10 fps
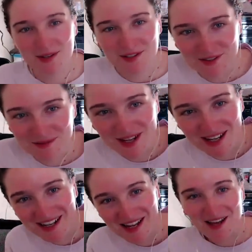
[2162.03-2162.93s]
my bedroom.
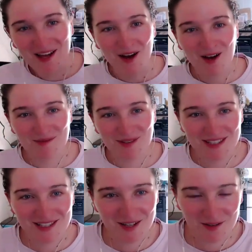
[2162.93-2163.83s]

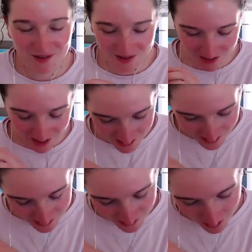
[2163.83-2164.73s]
So I
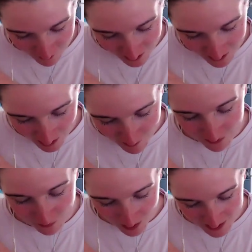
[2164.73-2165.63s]
think every lab
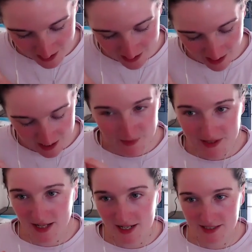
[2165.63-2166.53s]
I've worked in has
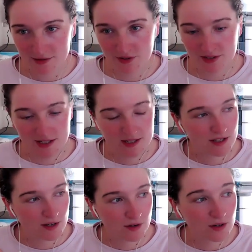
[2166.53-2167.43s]
been slightly different. And
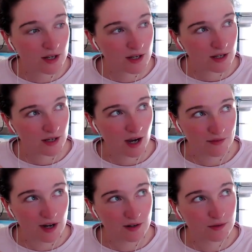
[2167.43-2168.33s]
so
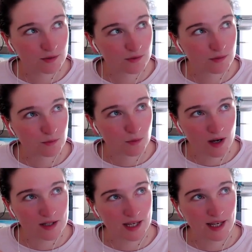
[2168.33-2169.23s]
I've now
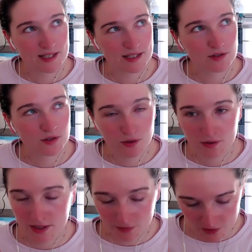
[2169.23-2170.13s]
worked, I guess, in 2
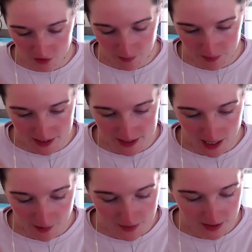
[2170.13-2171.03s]
different Japanese
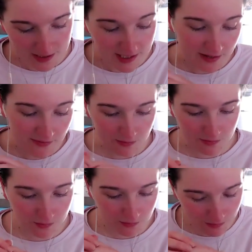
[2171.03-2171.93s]
labs, and
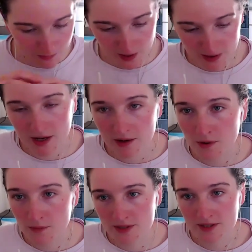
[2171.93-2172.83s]
even in that
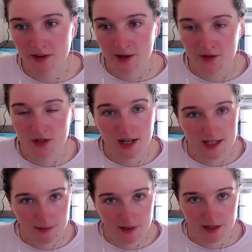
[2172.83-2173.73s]
one was very much
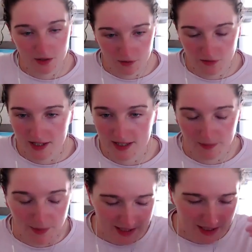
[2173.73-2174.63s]
academic,
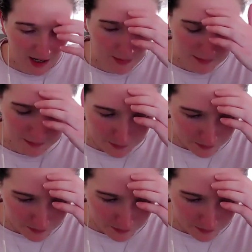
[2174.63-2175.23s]
university-based lab,